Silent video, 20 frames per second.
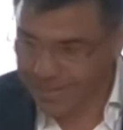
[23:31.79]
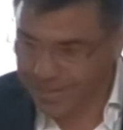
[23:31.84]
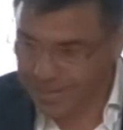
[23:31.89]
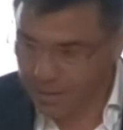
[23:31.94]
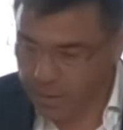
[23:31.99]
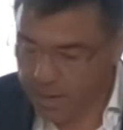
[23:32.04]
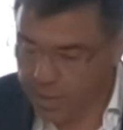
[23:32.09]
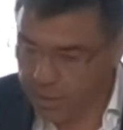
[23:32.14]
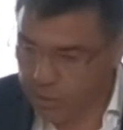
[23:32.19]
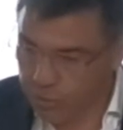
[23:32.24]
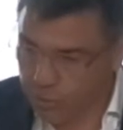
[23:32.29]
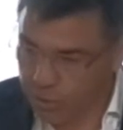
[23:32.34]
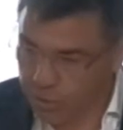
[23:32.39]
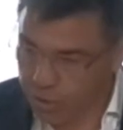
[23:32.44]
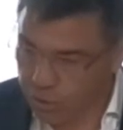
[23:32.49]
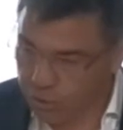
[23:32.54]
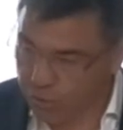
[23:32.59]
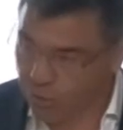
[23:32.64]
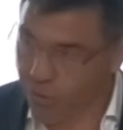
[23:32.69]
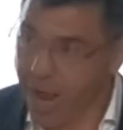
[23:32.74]
try to
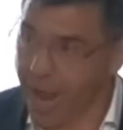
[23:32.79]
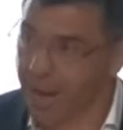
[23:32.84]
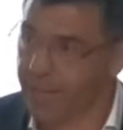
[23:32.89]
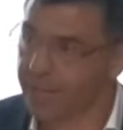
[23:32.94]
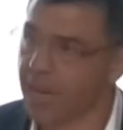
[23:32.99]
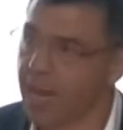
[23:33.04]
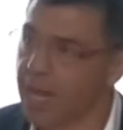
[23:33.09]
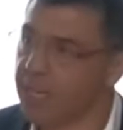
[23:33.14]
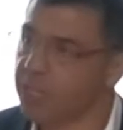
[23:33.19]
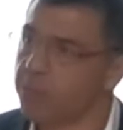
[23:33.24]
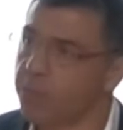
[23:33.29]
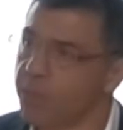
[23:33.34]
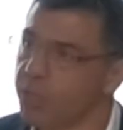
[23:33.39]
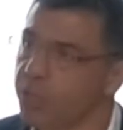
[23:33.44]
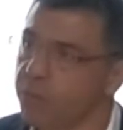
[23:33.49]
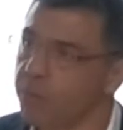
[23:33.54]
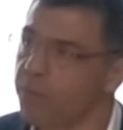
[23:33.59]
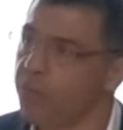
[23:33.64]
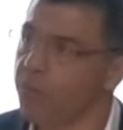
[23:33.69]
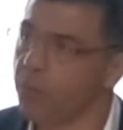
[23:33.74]
extract as
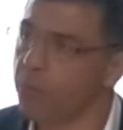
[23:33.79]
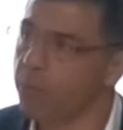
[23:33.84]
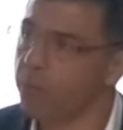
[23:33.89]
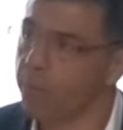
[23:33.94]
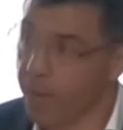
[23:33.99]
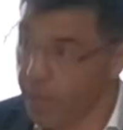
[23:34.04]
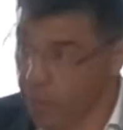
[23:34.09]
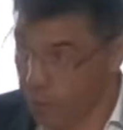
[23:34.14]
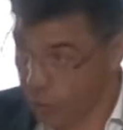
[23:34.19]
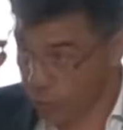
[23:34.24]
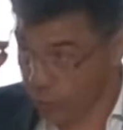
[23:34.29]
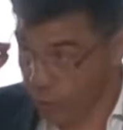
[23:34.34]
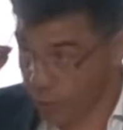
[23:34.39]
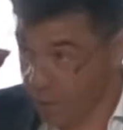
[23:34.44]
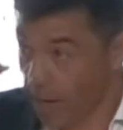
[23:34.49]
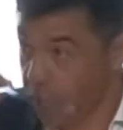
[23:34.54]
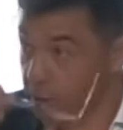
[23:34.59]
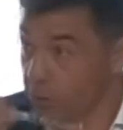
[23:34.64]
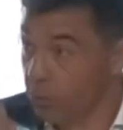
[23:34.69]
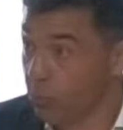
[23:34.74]
much information
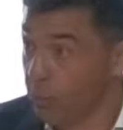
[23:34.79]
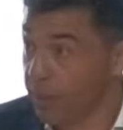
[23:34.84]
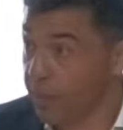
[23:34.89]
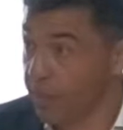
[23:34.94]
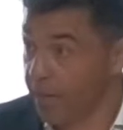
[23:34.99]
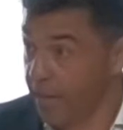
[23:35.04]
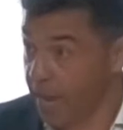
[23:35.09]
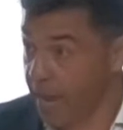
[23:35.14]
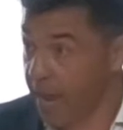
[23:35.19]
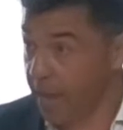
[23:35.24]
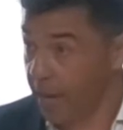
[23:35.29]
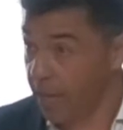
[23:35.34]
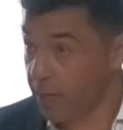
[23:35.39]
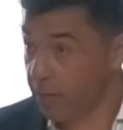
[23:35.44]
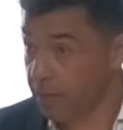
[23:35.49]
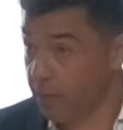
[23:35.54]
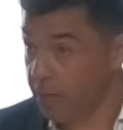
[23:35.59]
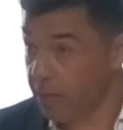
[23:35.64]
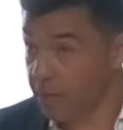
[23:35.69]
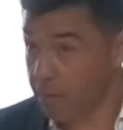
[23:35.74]
as we
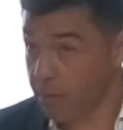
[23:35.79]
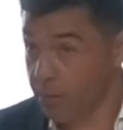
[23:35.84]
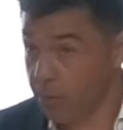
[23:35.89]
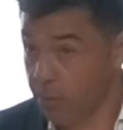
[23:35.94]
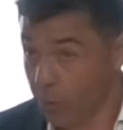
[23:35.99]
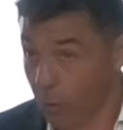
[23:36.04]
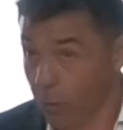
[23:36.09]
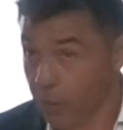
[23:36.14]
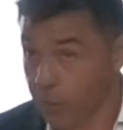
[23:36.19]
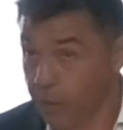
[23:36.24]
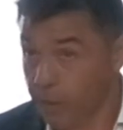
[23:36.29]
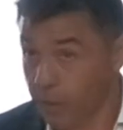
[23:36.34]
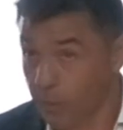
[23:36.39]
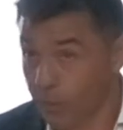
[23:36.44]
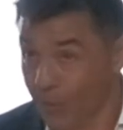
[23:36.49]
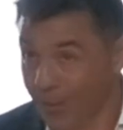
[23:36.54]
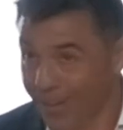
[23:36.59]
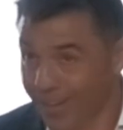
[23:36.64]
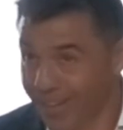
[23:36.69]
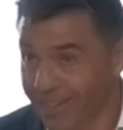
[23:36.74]
can in a methodical
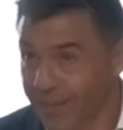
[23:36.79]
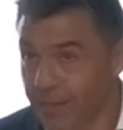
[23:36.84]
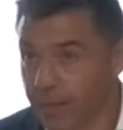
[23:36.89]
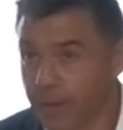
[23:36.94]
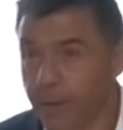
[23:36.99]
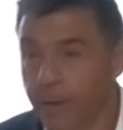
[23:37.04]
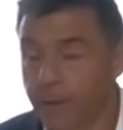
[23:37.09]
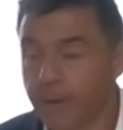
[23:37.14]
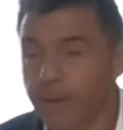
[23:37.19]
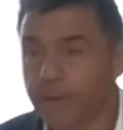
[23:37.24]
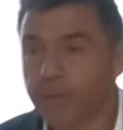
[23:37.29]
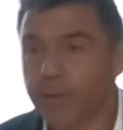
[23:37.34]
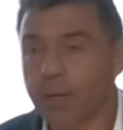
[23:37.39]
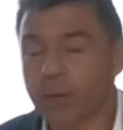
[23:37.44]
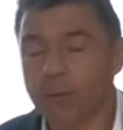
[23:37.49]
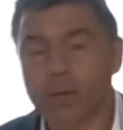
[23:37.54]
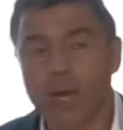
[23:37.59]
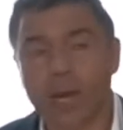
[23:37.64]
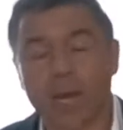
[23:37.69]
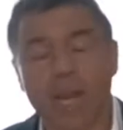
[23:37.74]
way
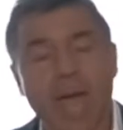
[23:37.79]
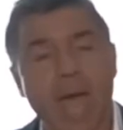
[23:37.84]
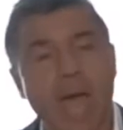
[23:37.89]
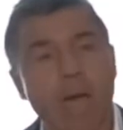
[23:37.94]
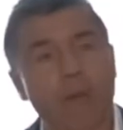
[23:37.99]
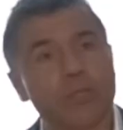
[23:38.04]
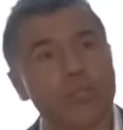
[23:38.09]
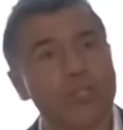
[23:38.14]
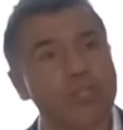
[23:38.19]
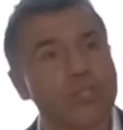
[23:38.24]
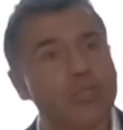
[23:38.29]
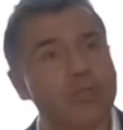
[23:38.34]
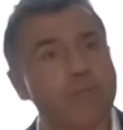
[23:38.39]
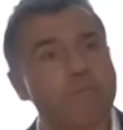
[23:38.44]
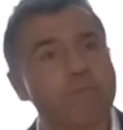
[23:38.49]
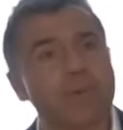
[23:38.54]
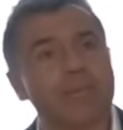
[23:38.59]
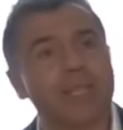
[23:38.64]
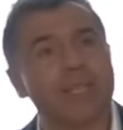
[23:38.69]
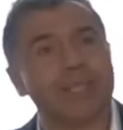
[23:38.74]
that would allow us to
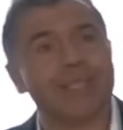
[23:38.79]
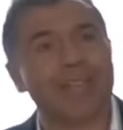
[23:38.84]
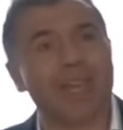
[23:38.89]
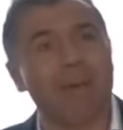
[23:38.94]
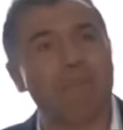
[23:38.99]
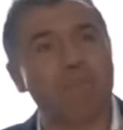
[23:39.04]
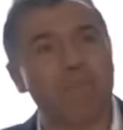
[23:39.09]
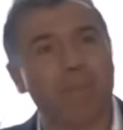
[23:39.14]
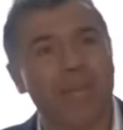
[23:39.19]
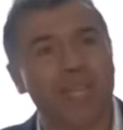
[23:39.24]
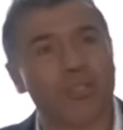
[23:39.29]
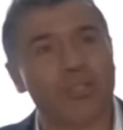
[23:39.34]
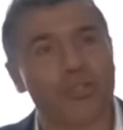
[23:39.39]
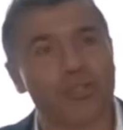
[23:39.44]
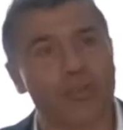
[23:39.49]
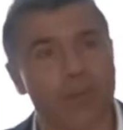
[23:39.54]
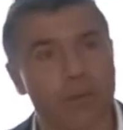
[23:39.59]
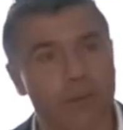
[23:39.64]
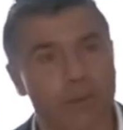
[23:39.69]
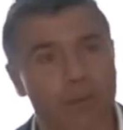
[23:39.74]
build a
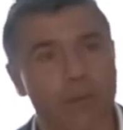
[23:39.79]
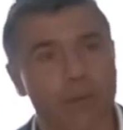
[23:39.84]
picture